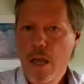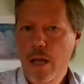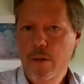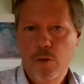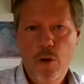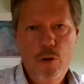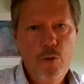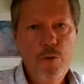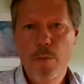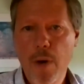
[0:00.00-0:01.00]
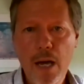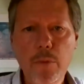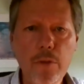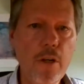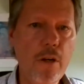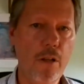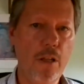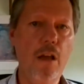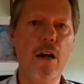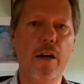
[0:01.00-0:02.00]
And so the mind was there all
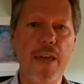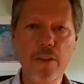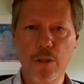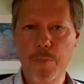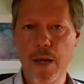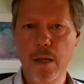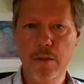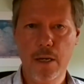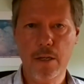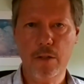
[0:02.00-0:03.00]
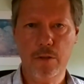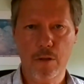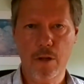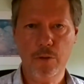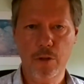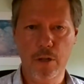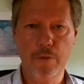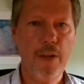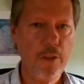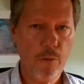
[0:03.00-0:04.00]
along. That's the panpsychist
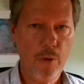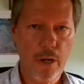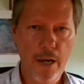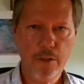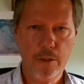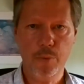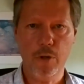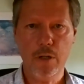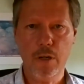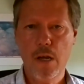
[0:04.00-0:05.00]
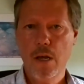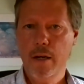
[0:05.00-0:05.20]
alternative. That's the one I support.